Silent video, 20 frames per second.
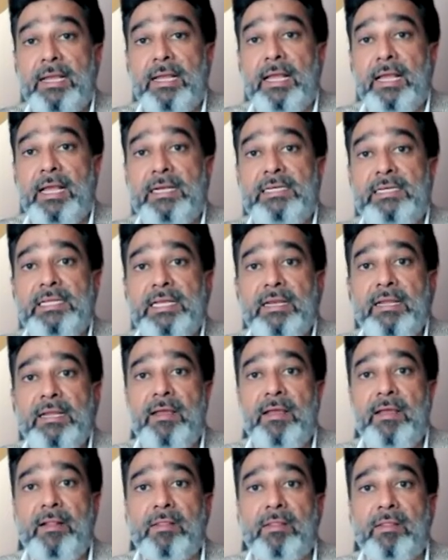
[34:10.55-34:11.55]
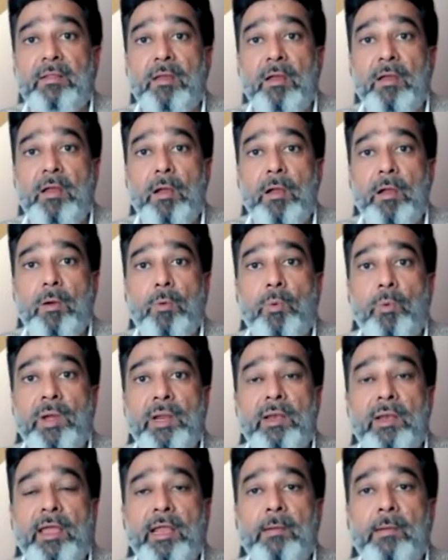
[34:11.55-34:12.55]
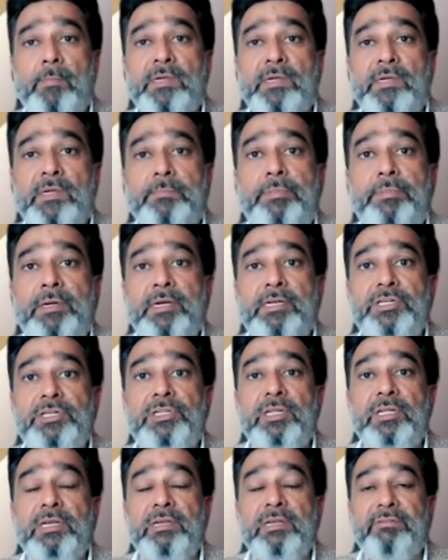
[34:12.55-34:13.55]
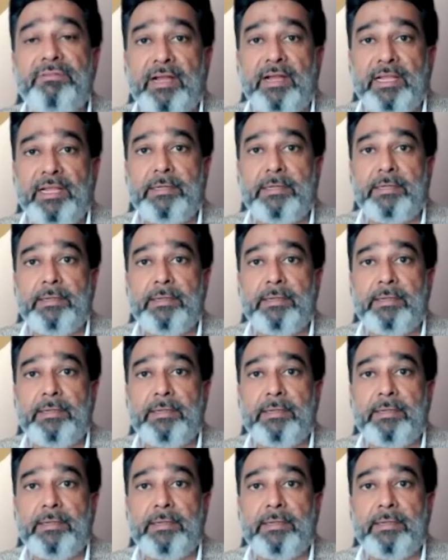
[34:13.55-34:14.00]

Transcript: and telehealth will help us bridge the divide.